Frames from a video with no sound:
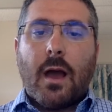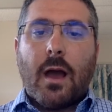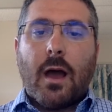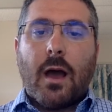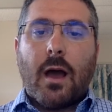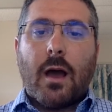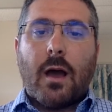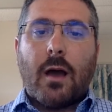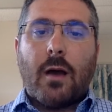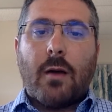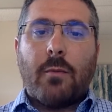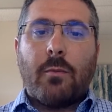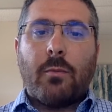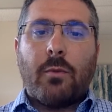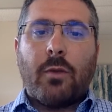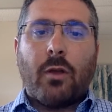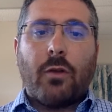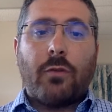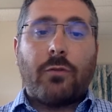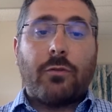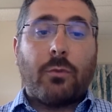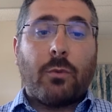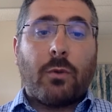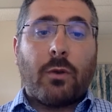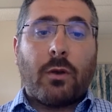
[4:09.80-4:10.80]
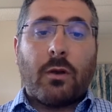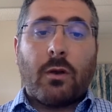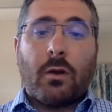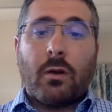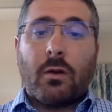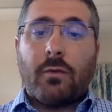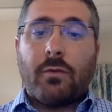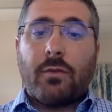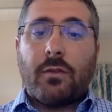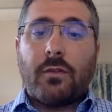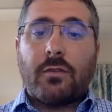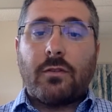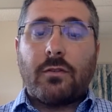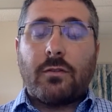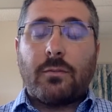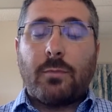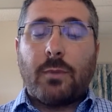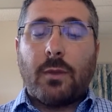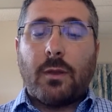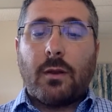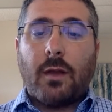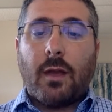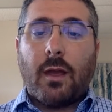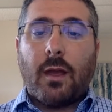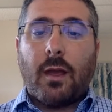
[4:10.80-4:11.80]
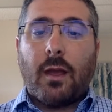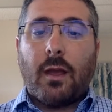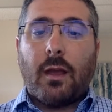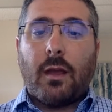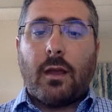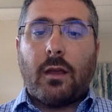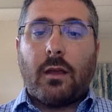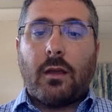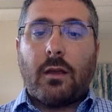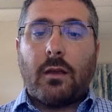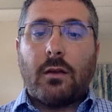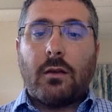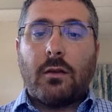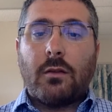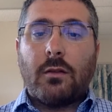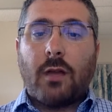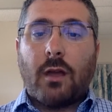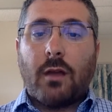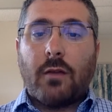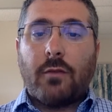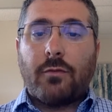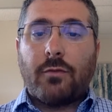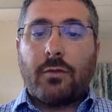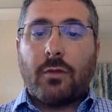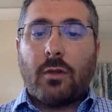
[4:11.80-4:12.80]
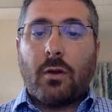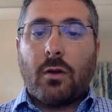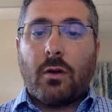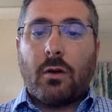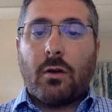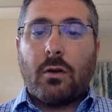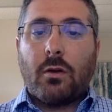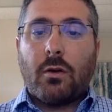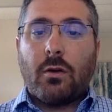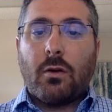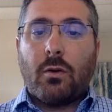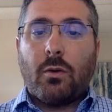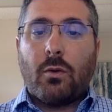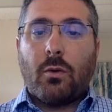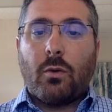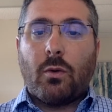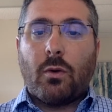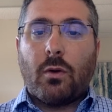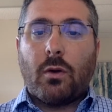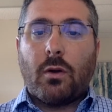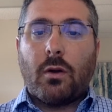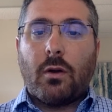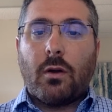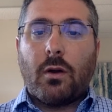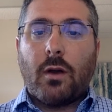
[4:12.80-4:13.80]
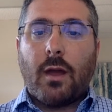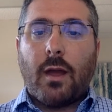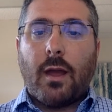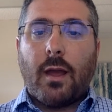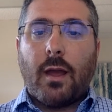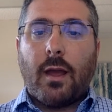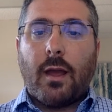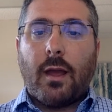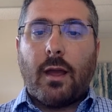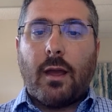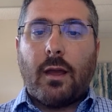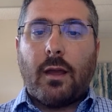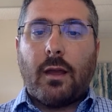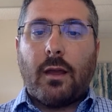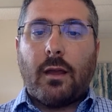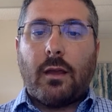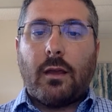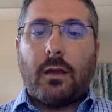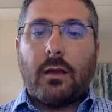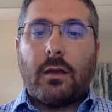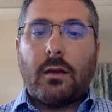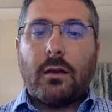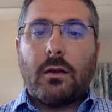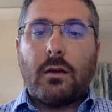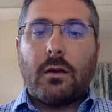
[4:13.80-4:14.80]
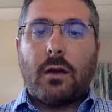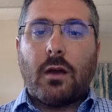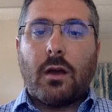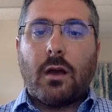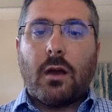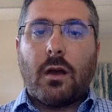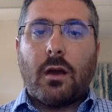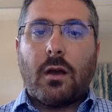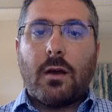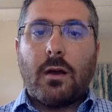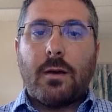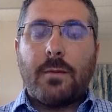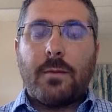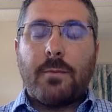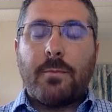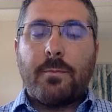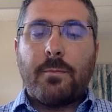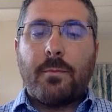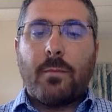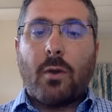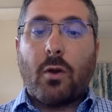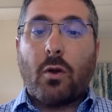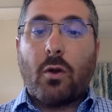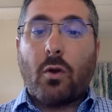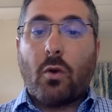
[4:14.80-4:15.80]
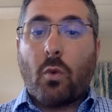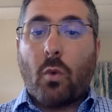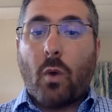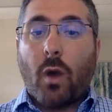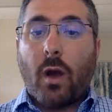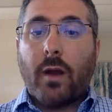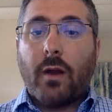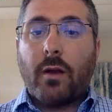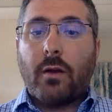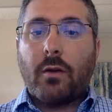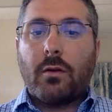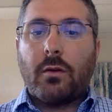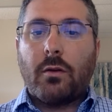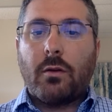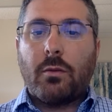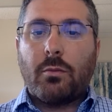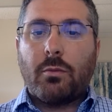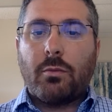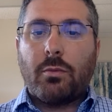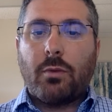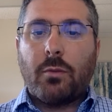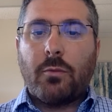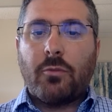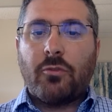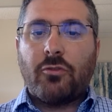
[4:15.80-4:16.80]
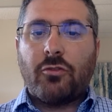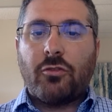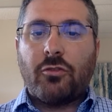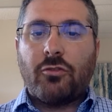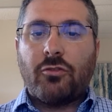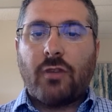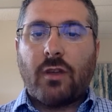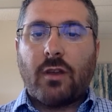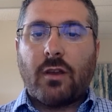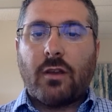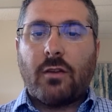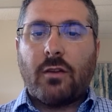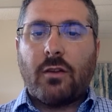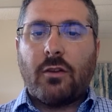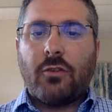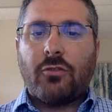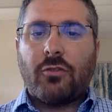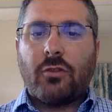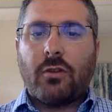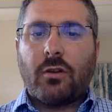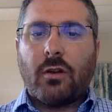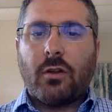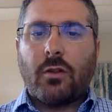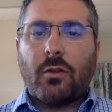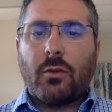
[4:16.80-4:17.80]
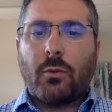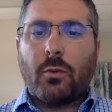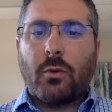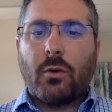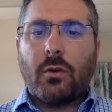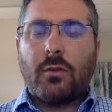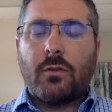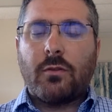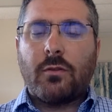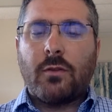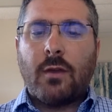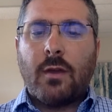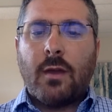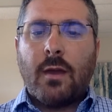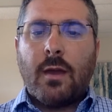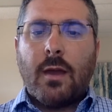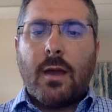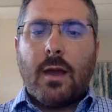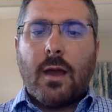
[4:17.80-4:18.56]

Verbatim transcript: Um, we also want to know if this has been a lifelong or a um, acquired premature ejaculation. In other words,